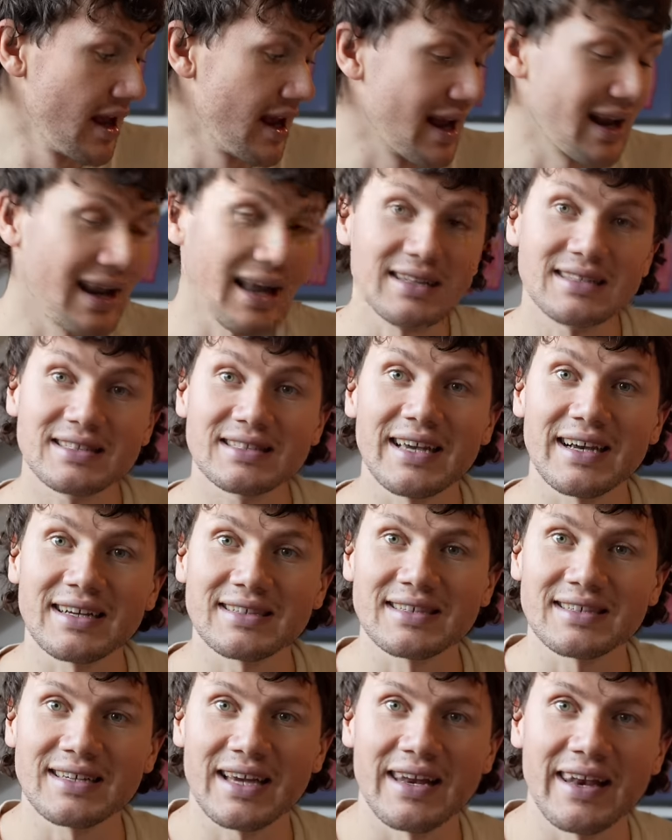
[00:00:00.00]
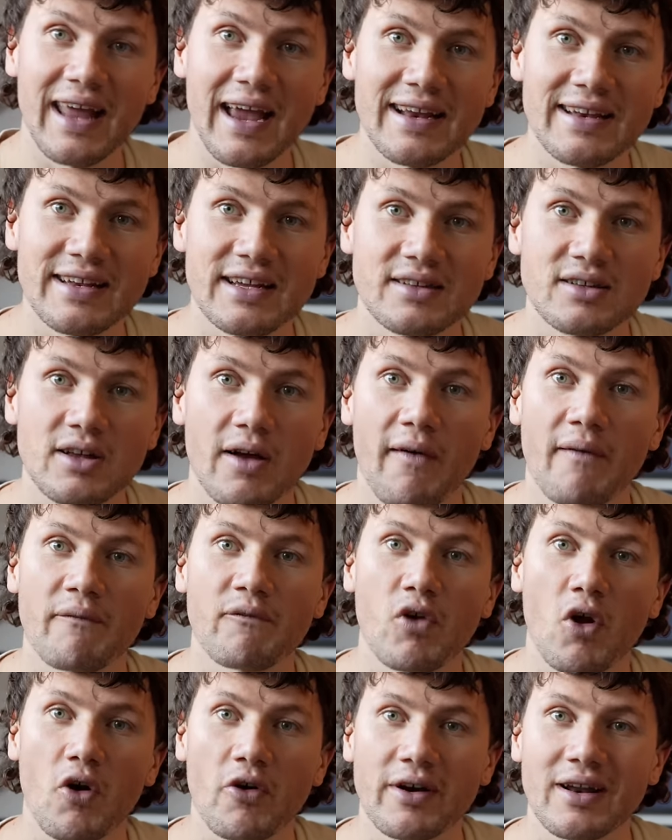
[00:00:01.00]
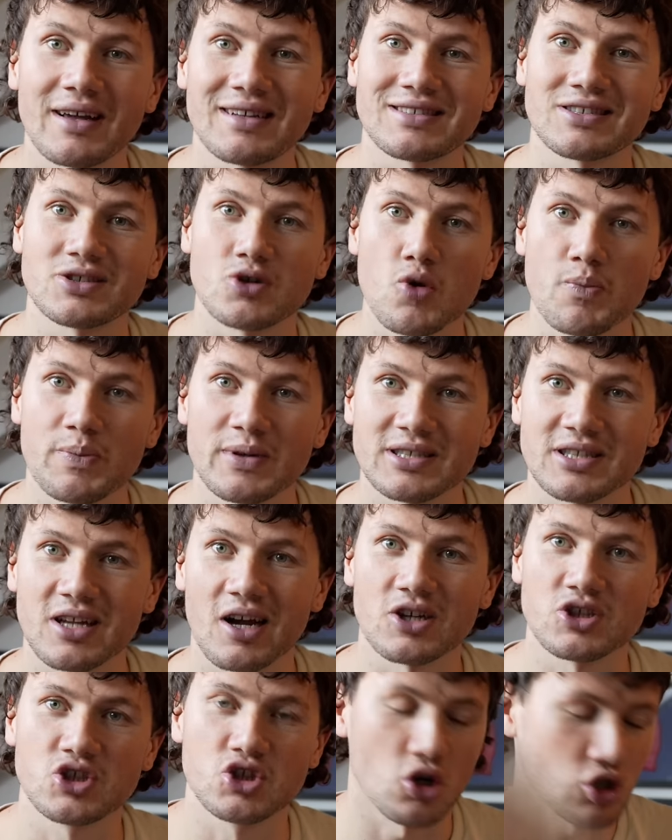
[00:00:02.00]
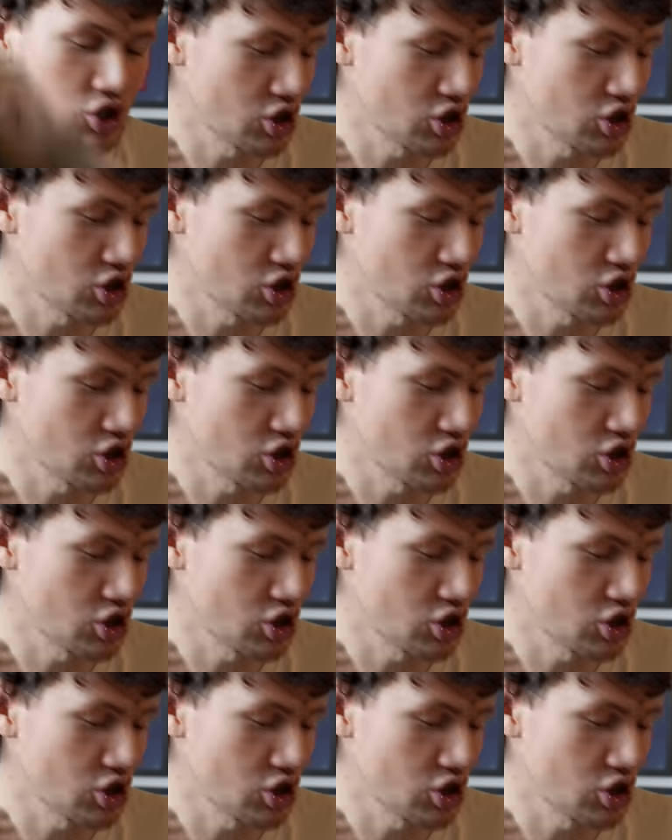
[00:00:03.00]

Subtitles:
In lane six is Canadian Florida superstar Josh